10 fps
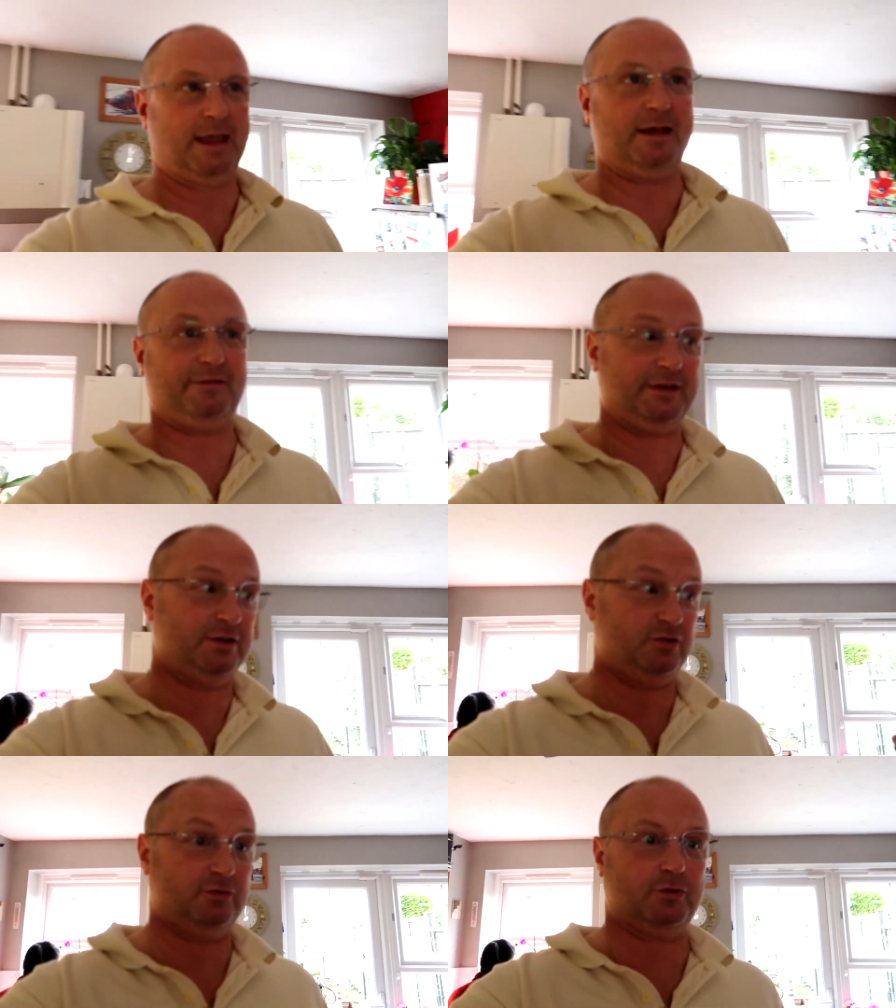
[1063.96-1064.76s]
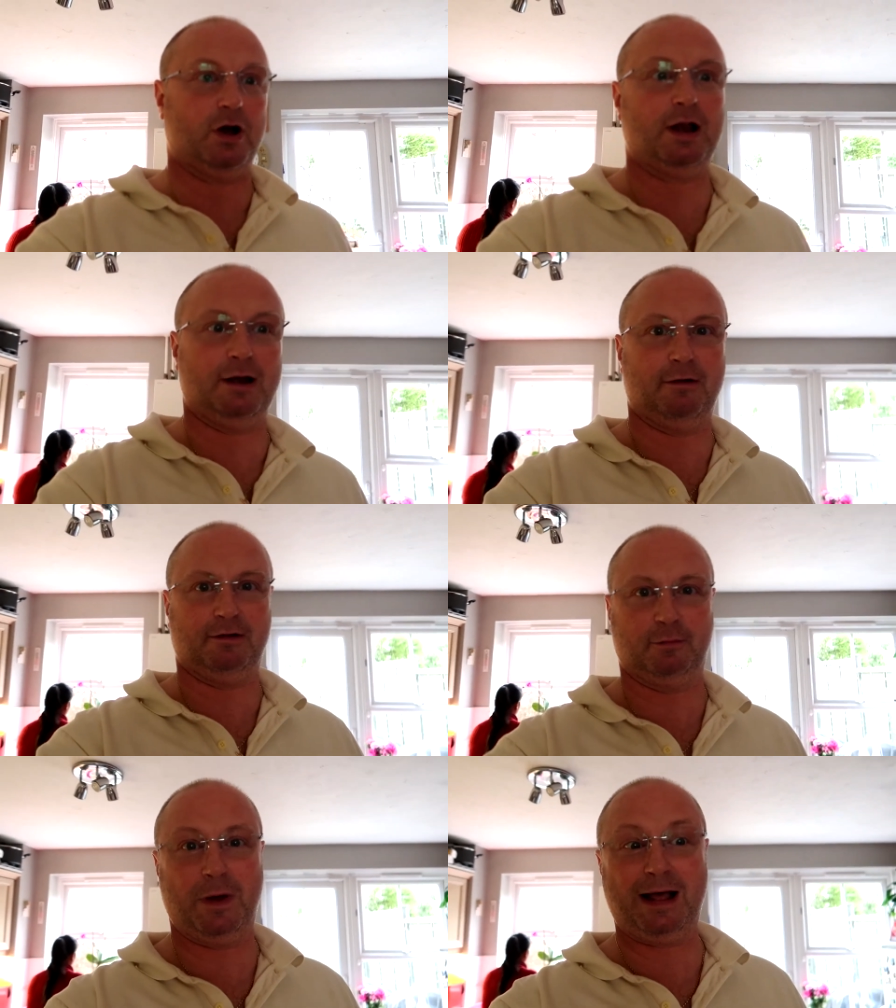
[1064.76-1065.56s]
having a new collar
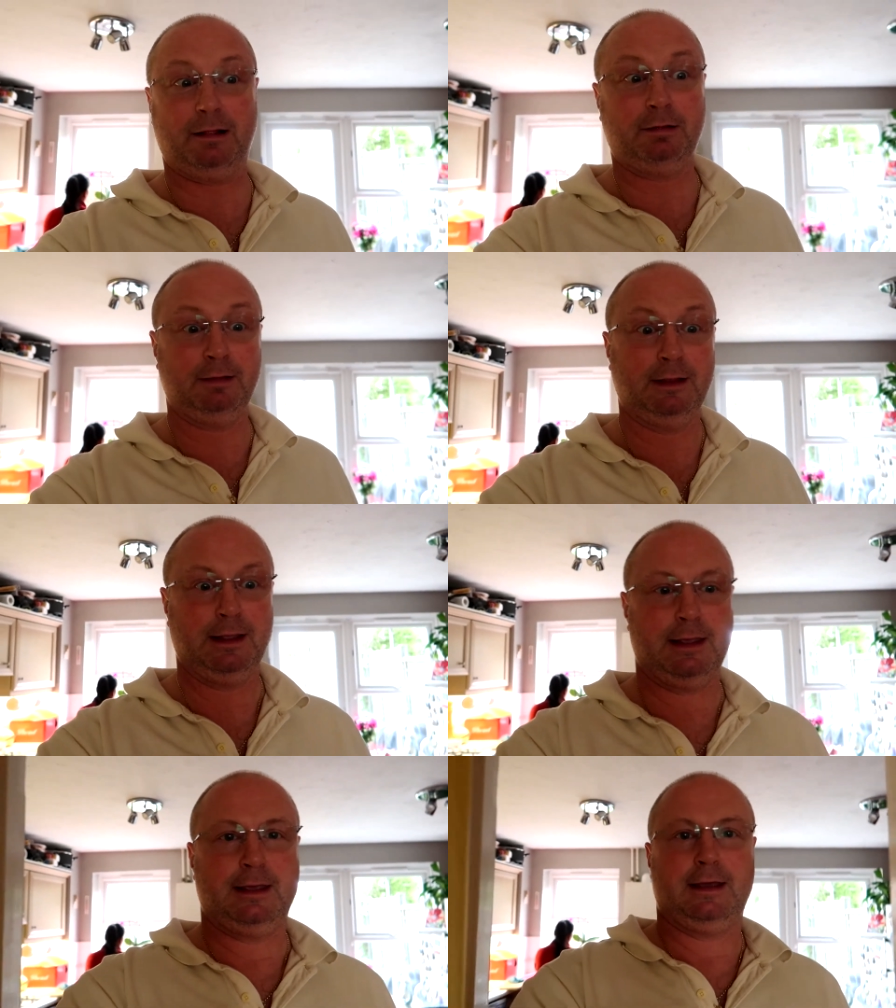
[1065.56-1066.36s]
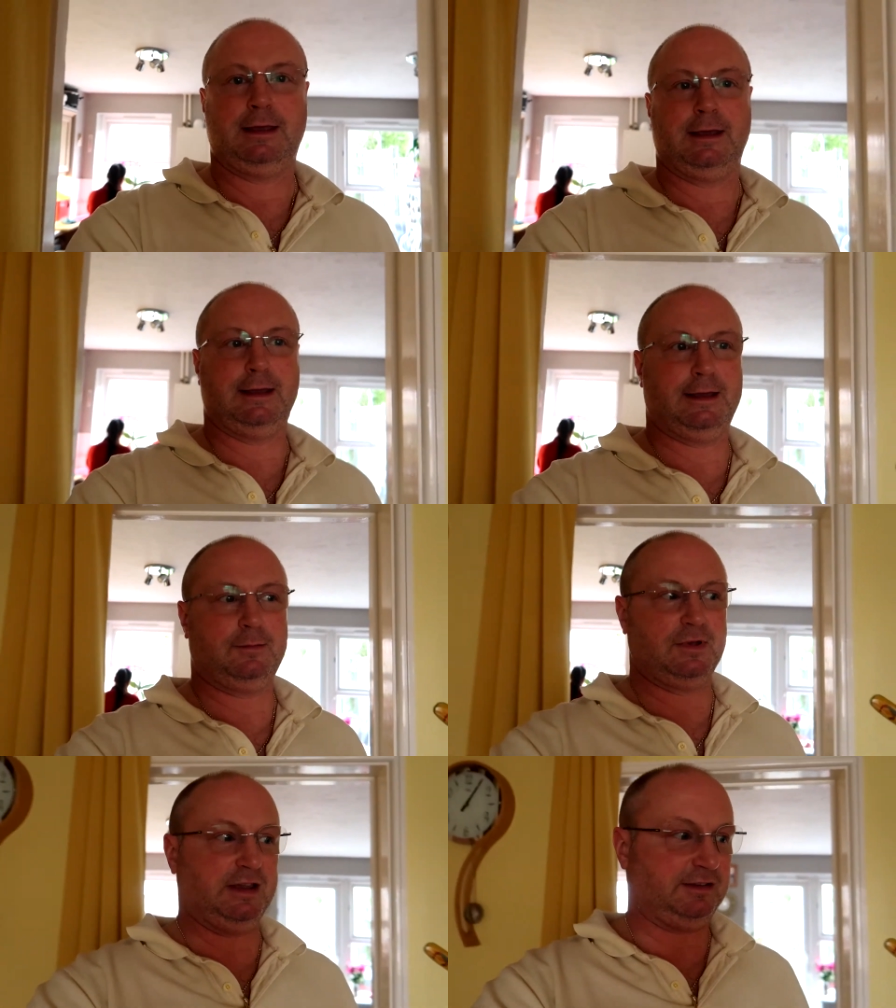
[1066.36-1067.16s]
as well,
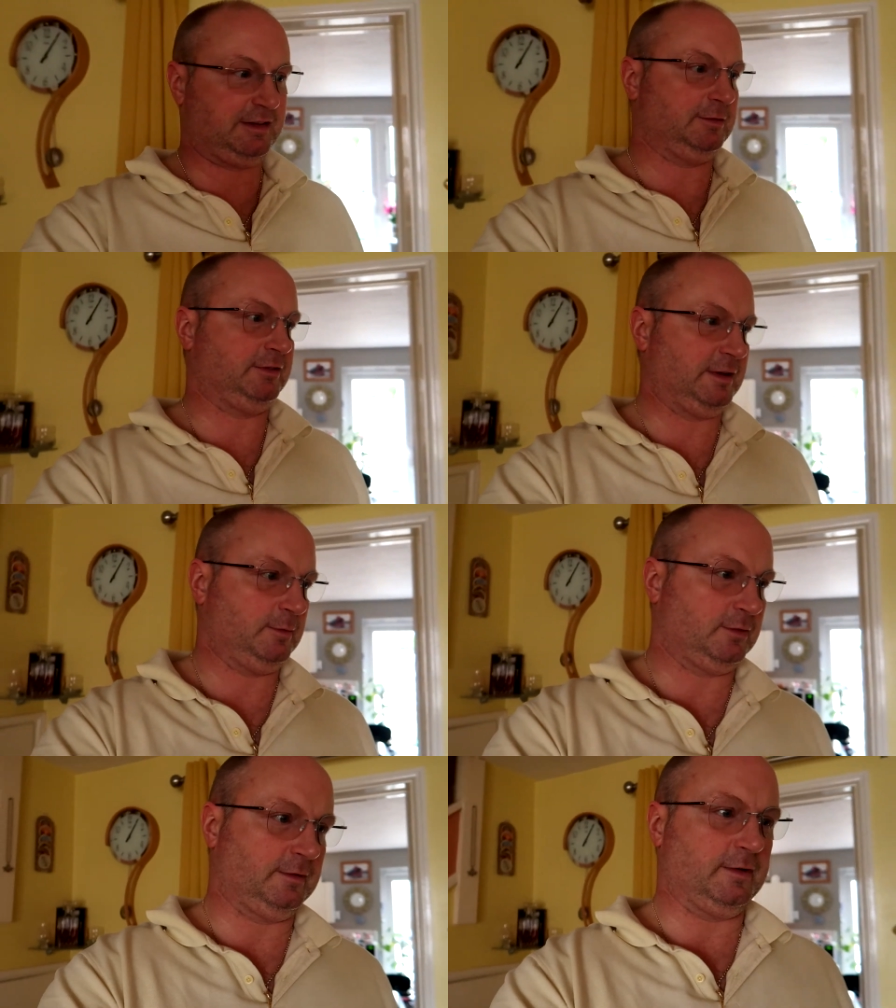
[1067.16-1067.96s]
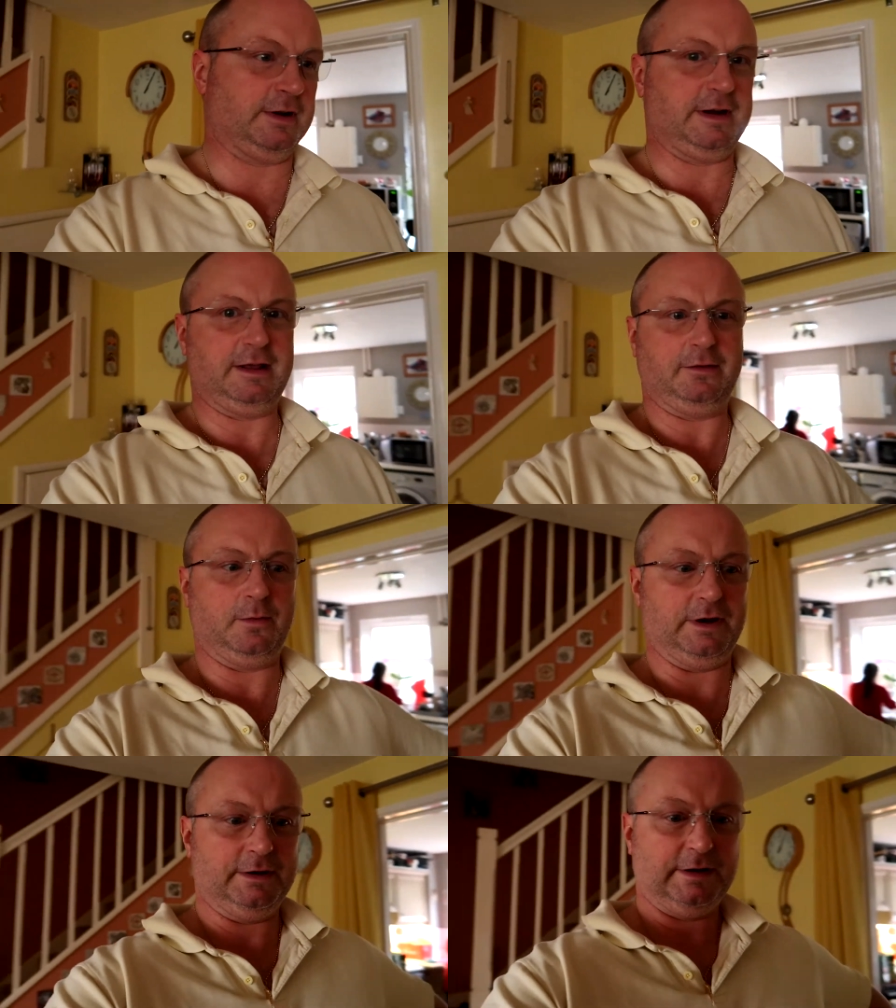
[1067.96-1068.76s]
um, he still seems to have got another
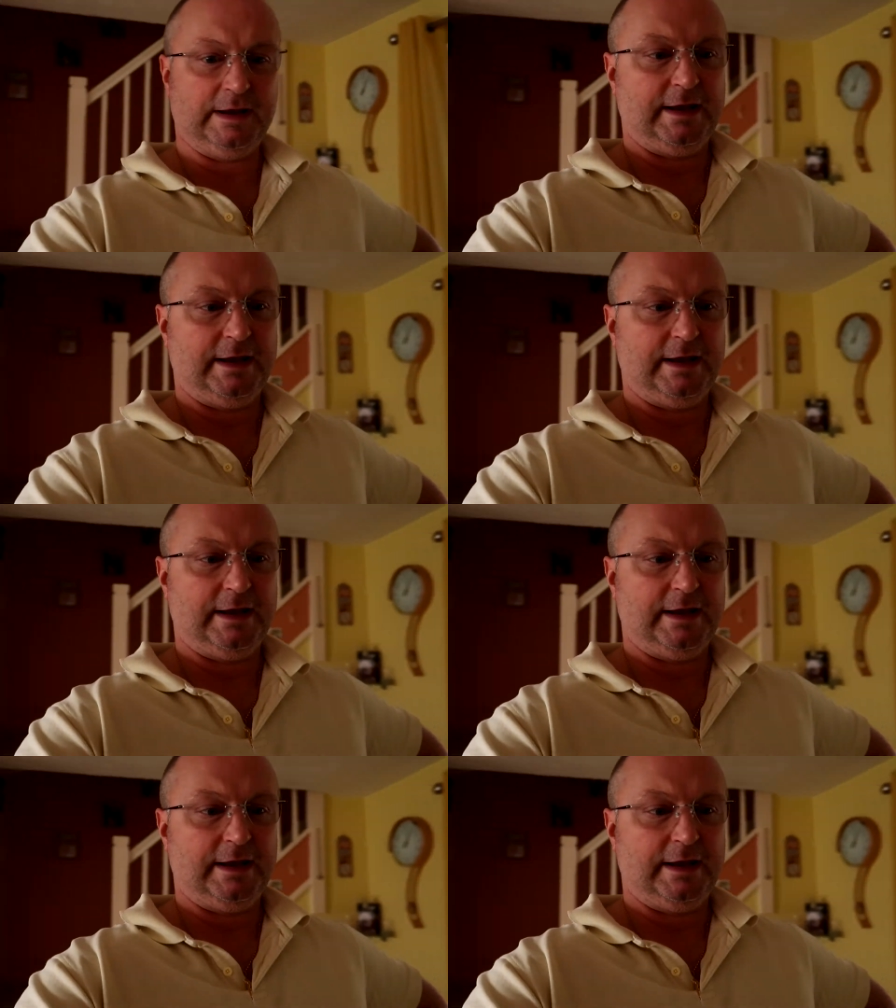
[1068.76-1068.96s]
one.